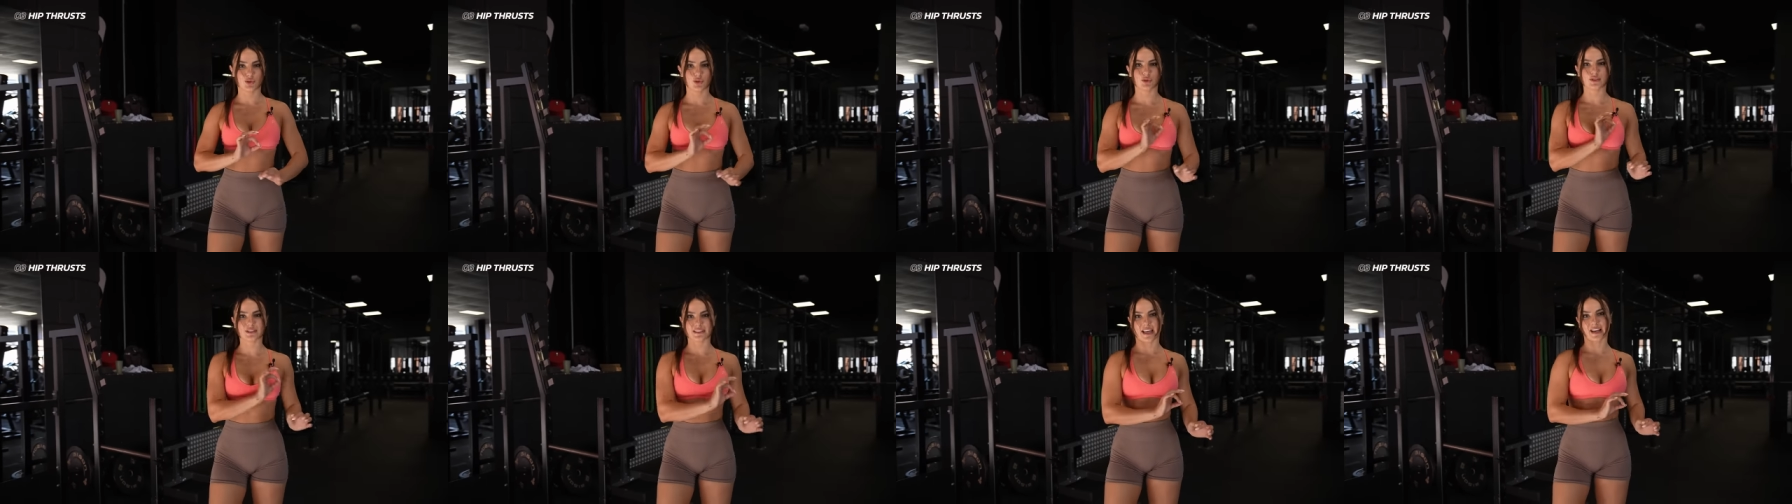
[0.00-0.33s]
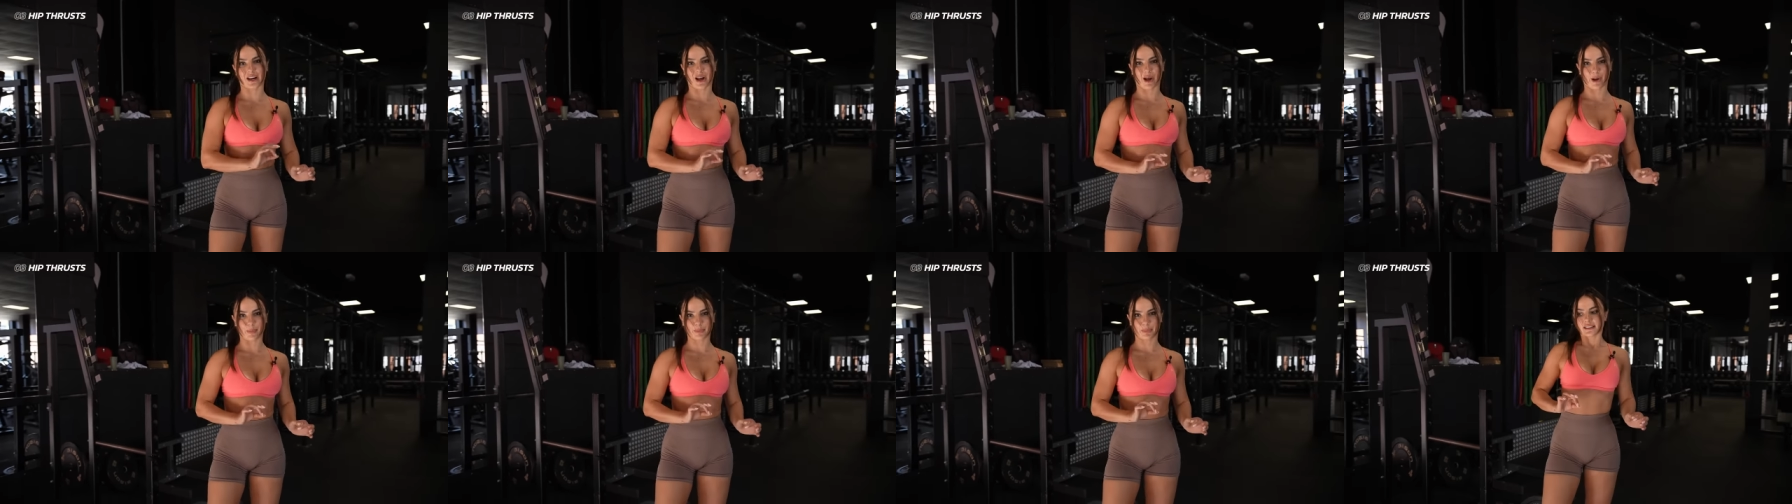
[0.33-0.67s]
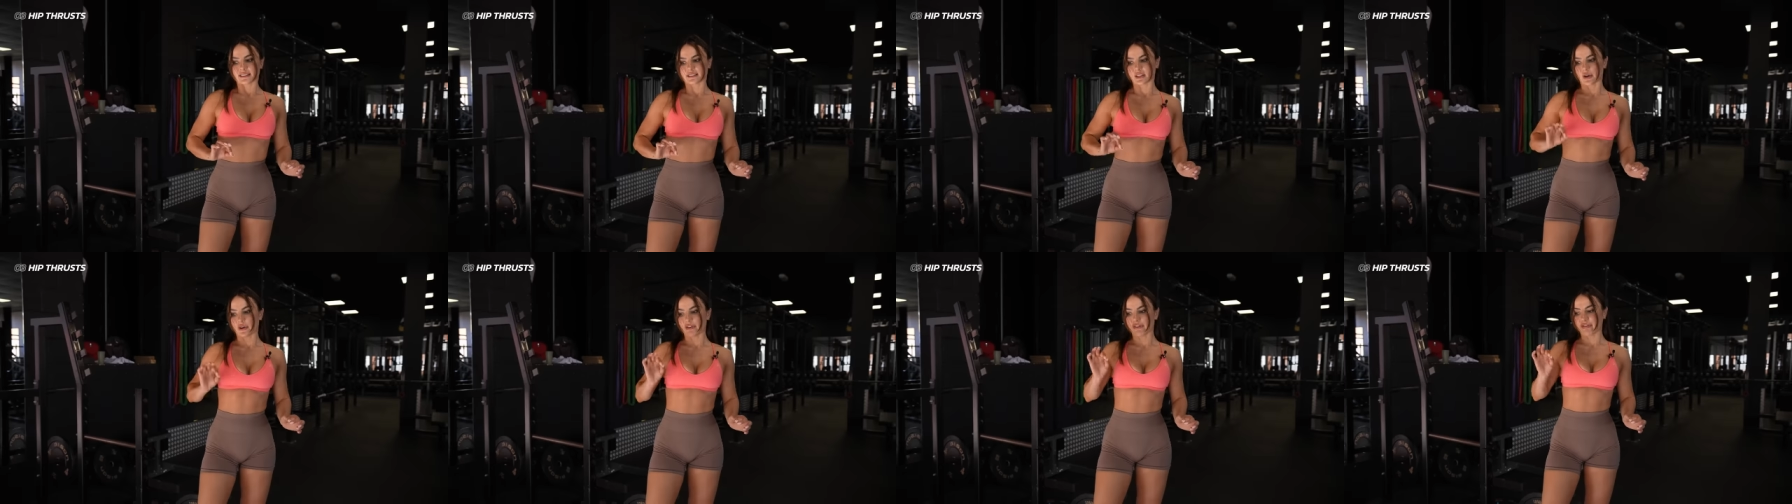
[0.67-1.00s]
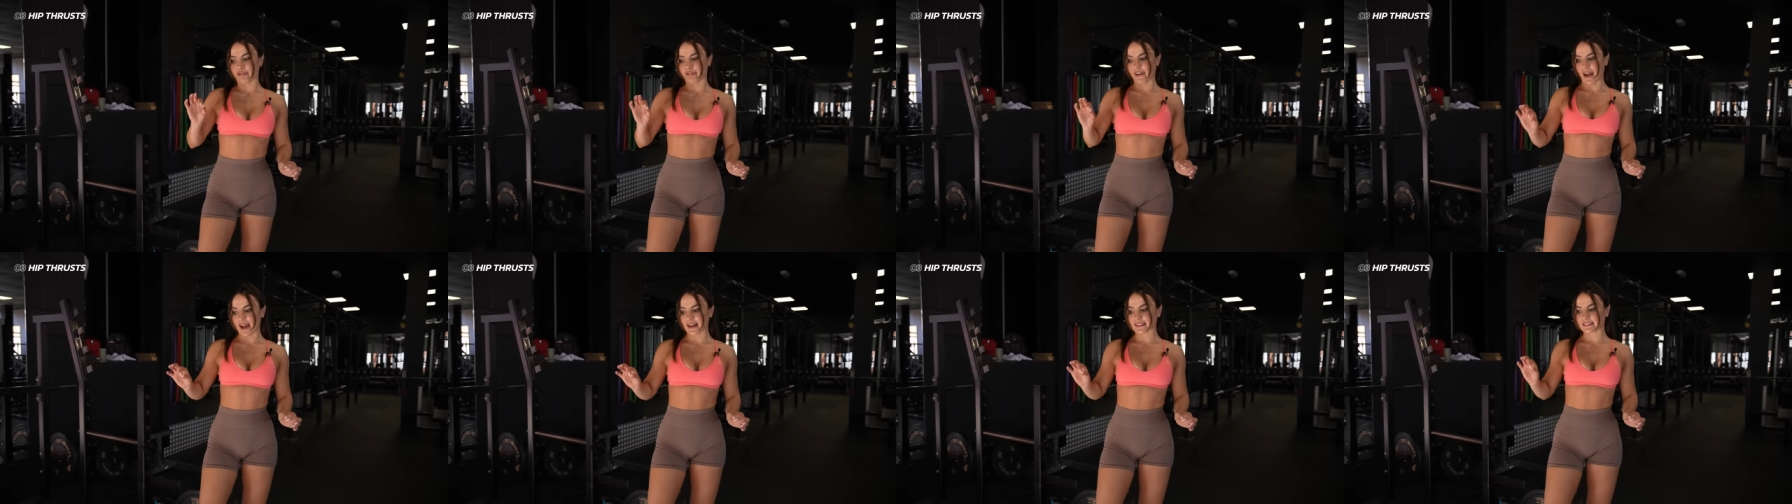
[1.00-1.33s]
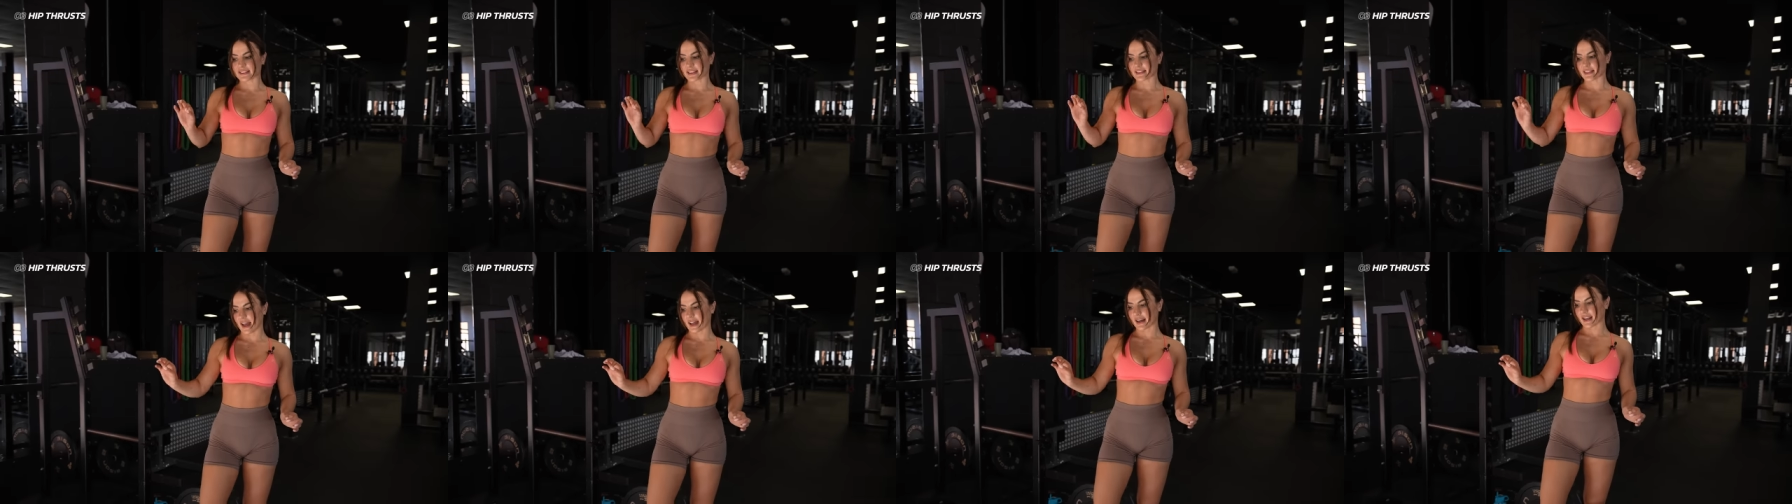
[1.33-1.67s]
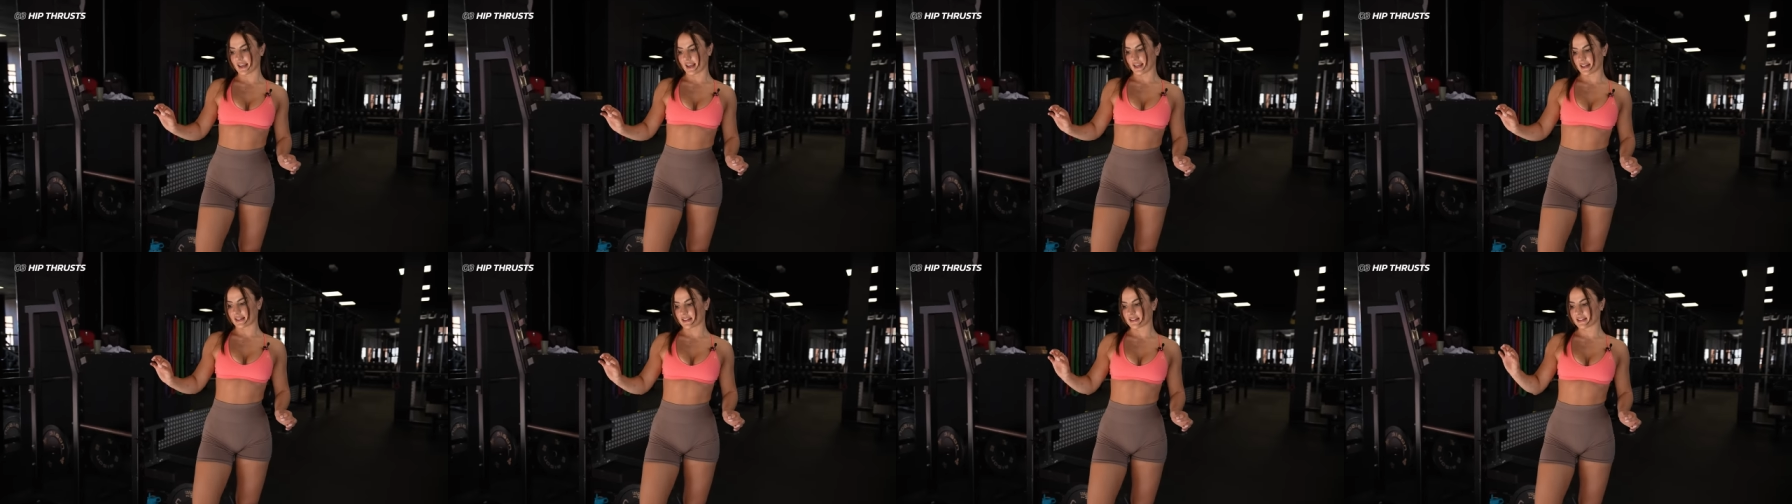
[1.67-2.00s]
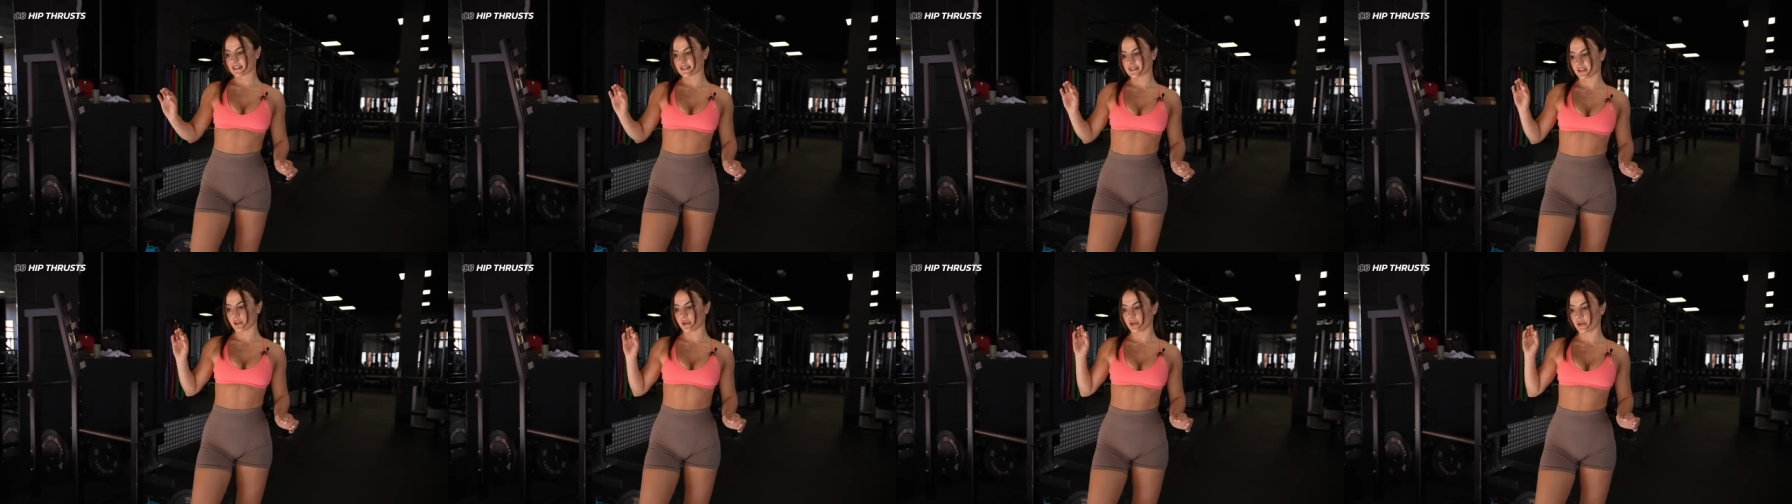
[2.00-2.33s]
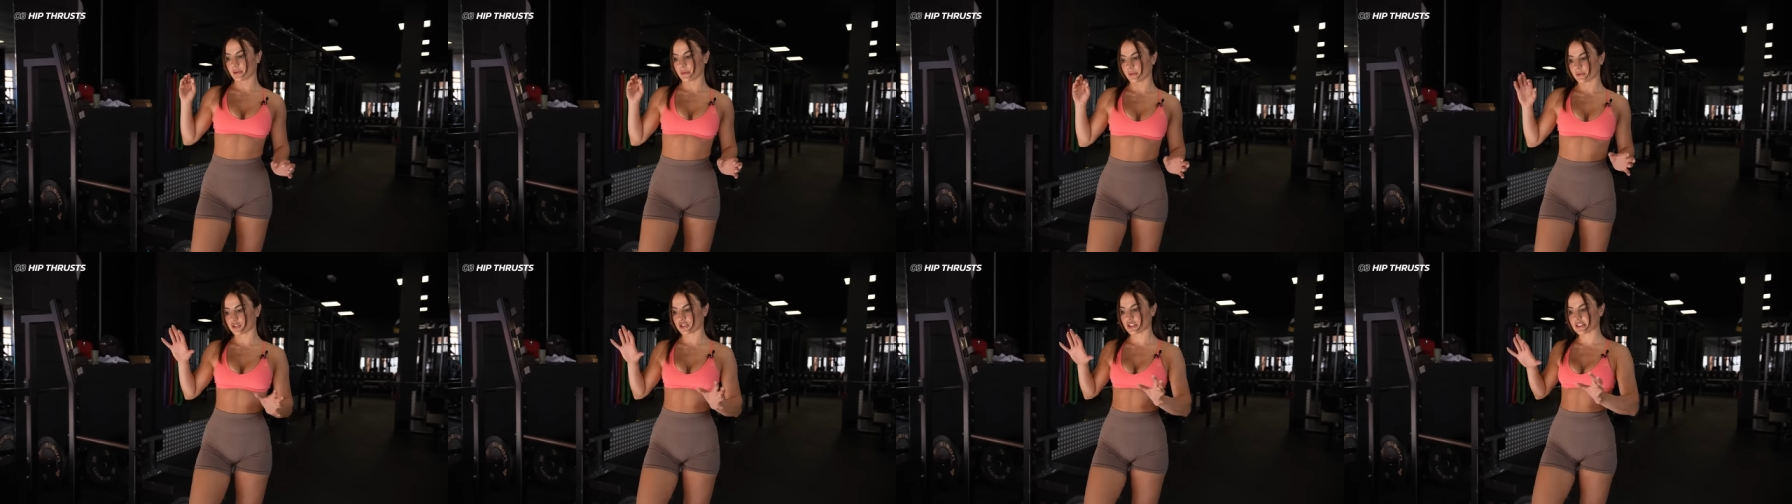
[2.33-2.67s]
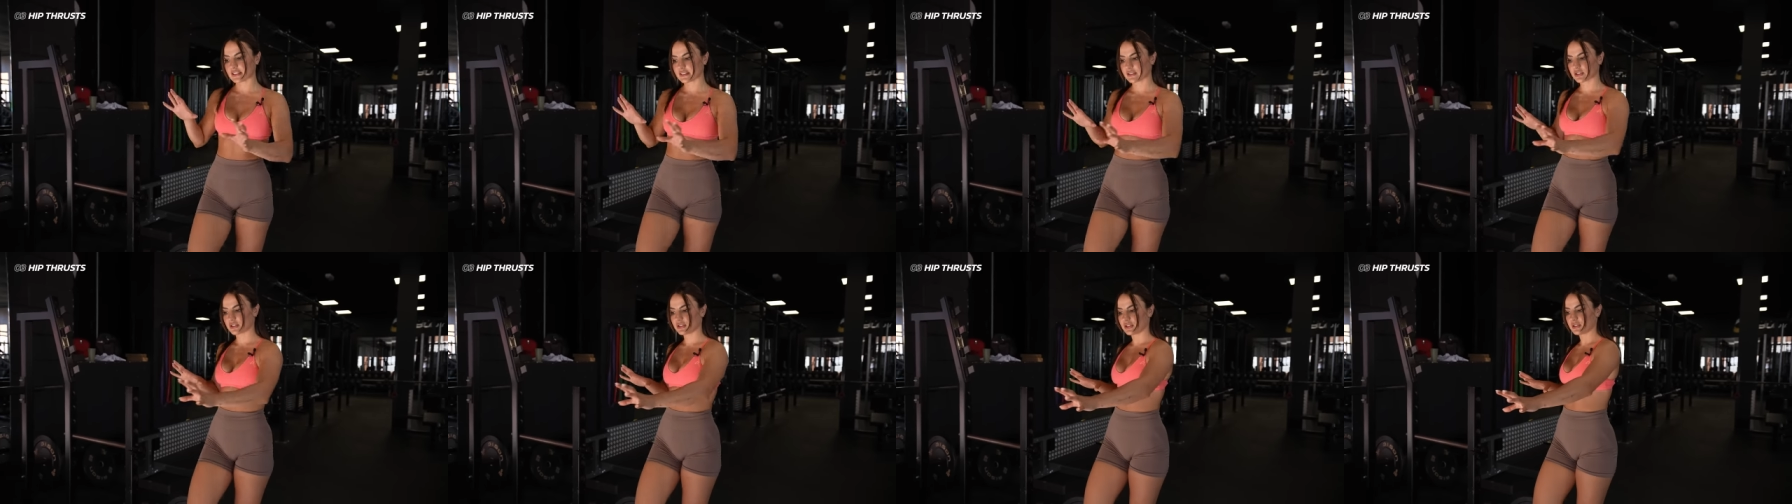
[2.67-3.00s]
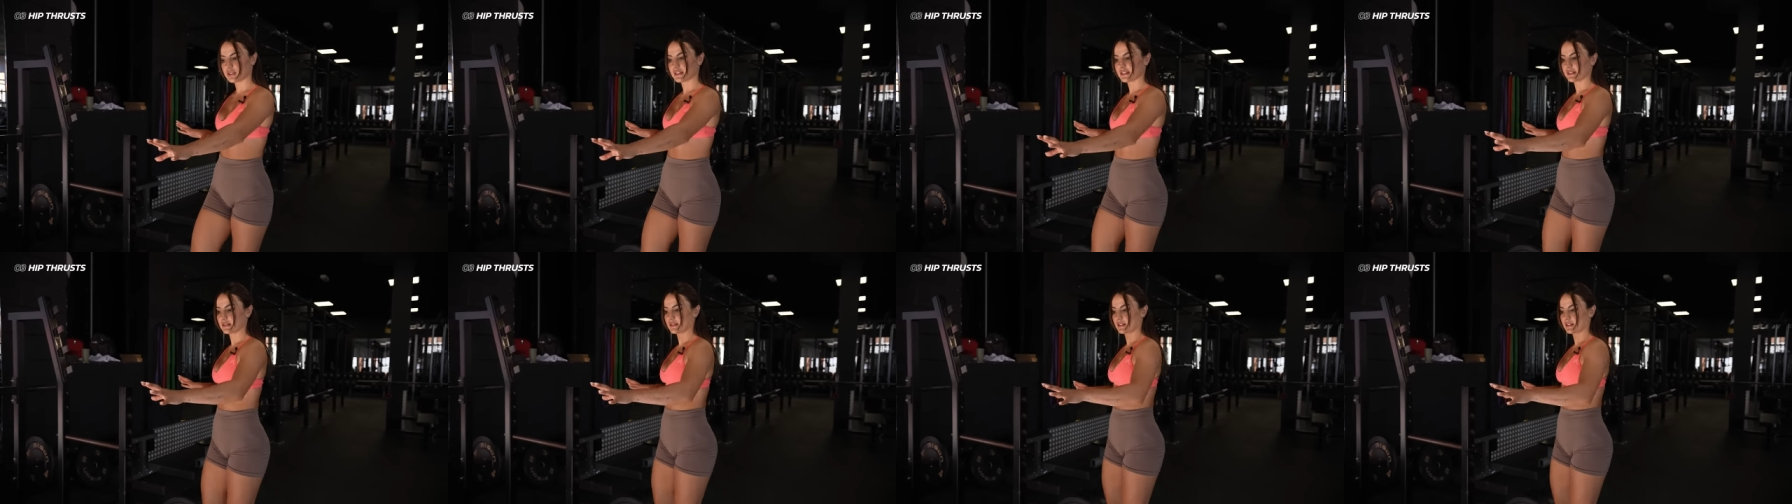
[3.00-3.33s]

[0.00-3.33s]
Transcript: to set up. So factor that in. So just to do,